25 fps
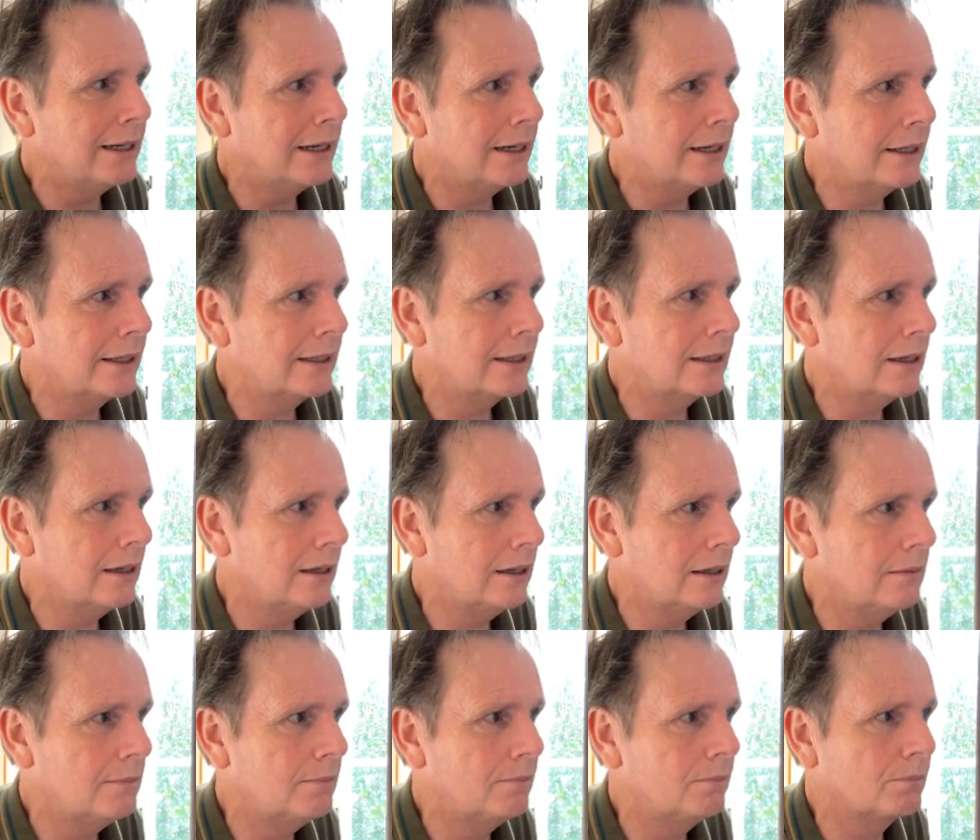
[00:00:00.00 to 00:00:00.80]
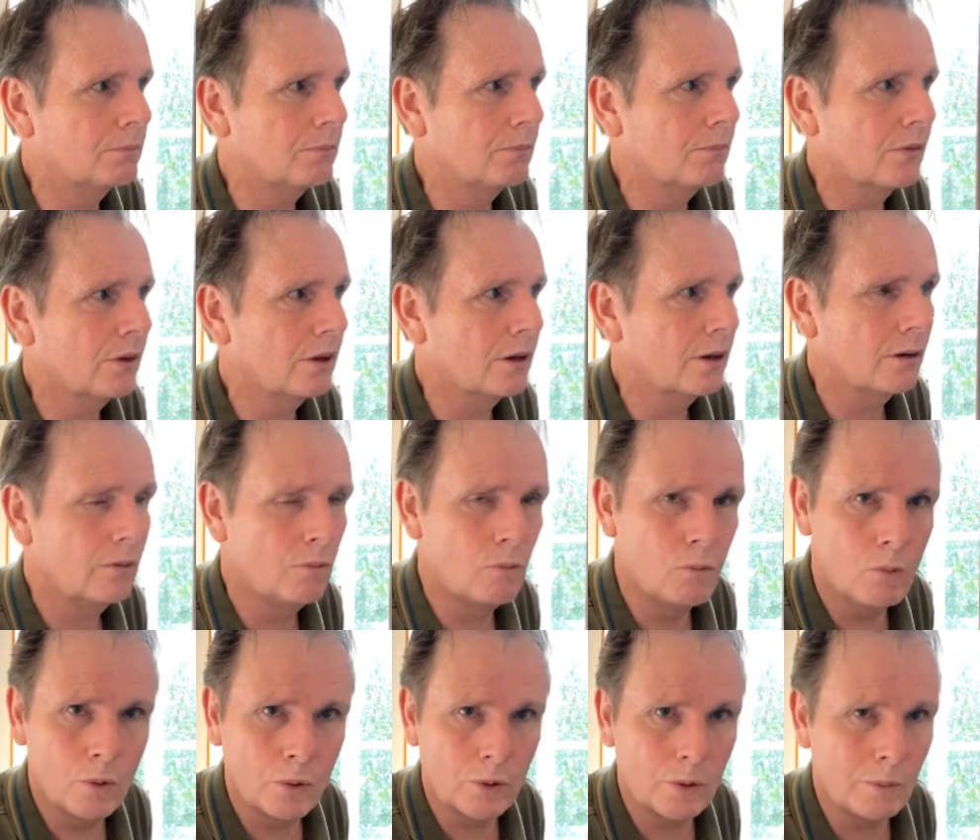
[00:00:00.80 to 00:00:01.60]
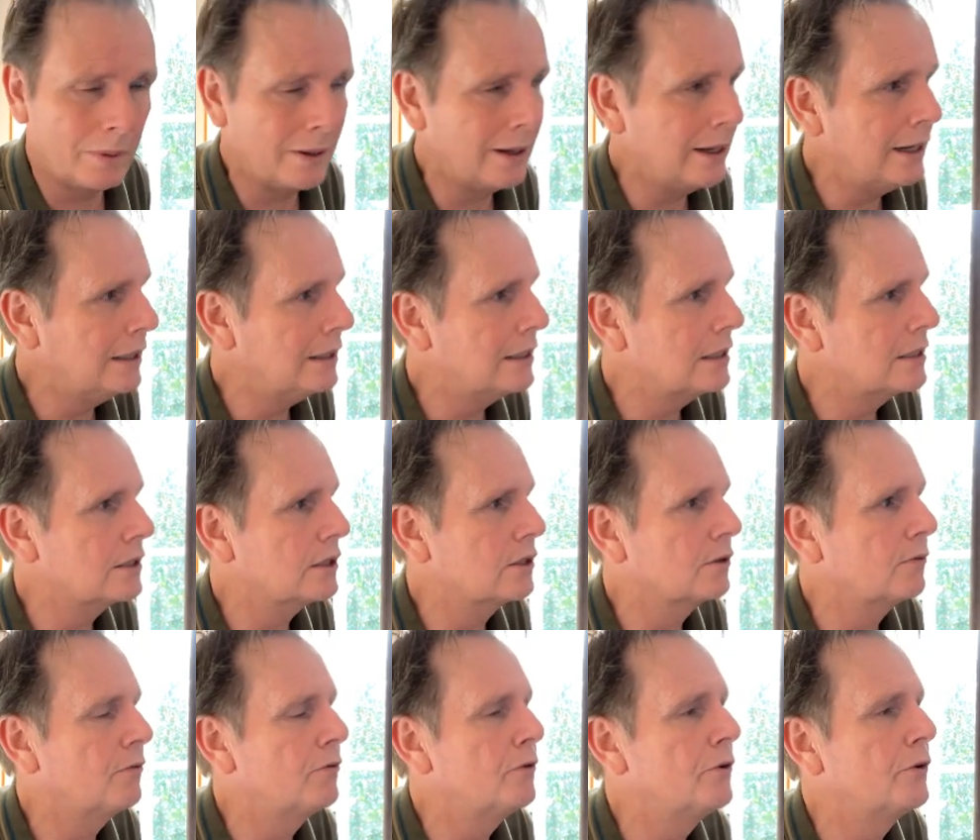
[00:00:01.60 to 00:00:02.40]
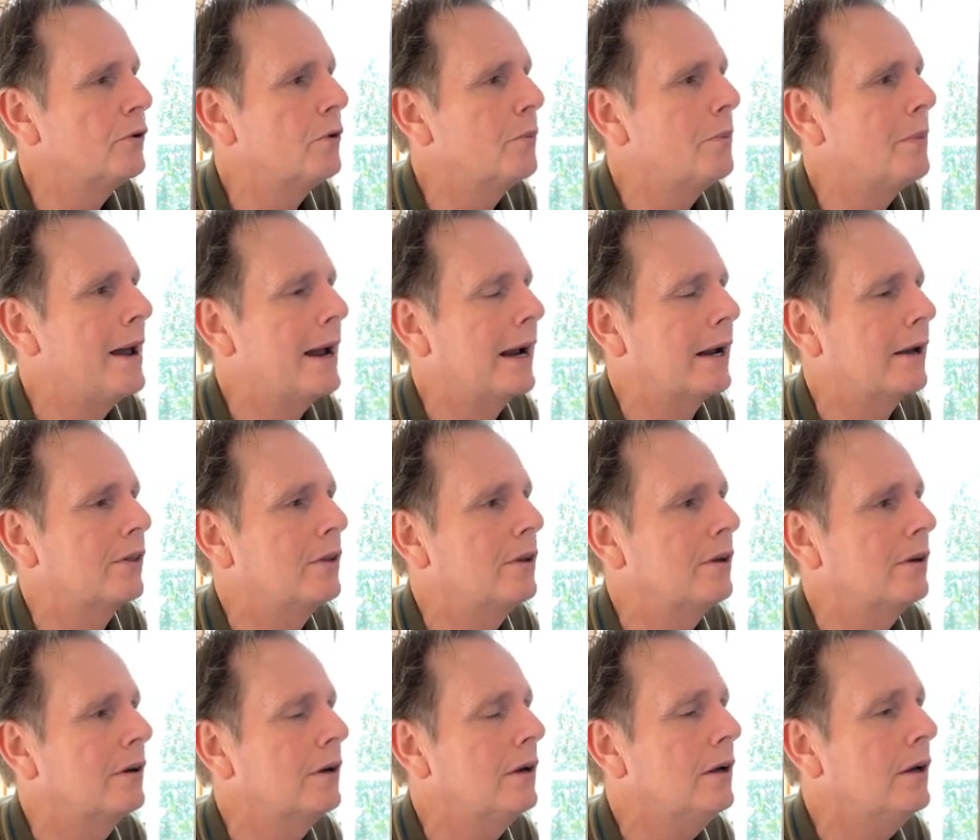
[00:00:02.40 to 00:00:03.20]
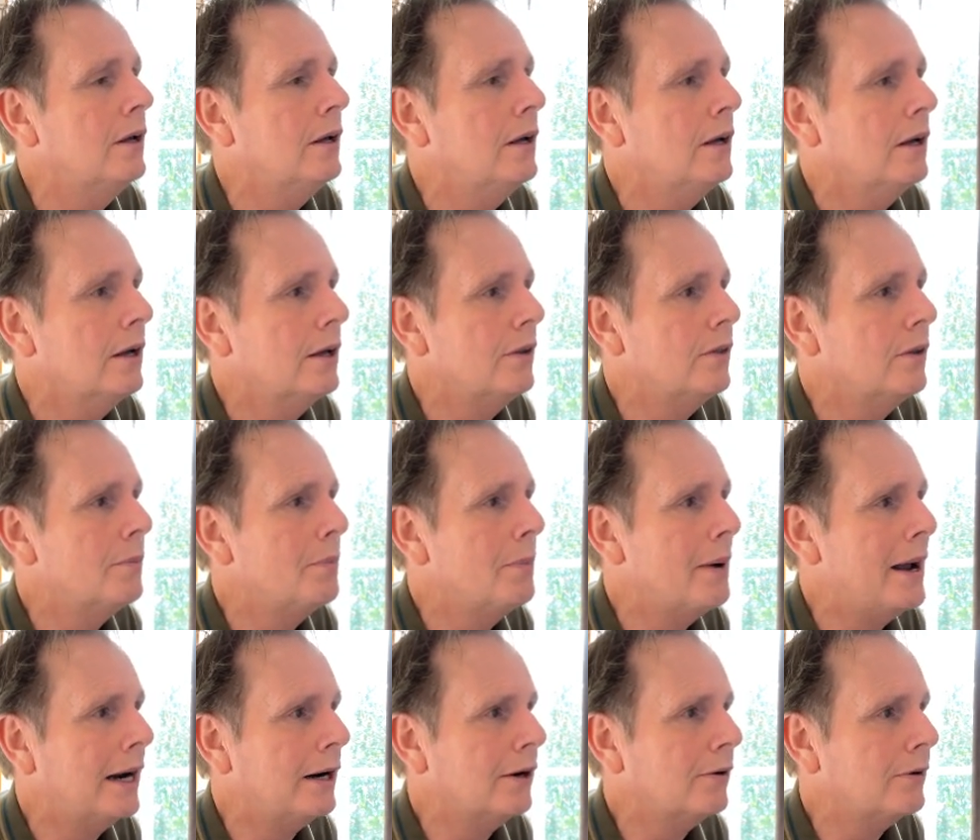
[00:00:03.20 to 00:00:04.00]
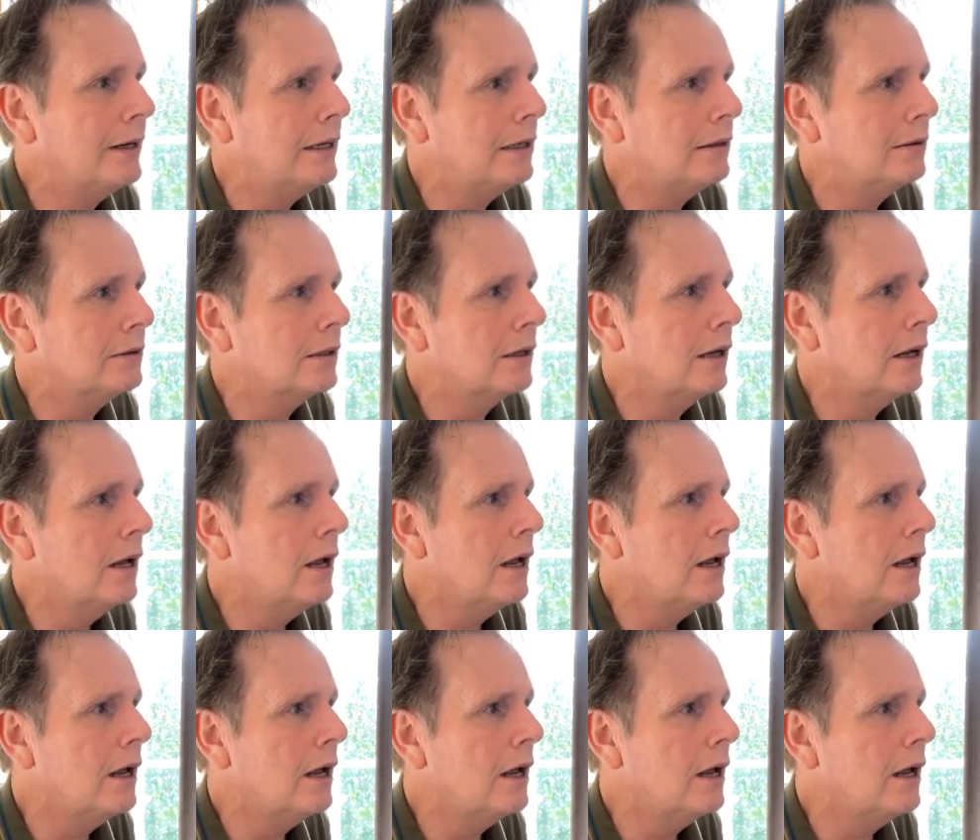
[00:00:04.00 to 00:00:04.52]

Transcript: a water plant. It's just further back in the background.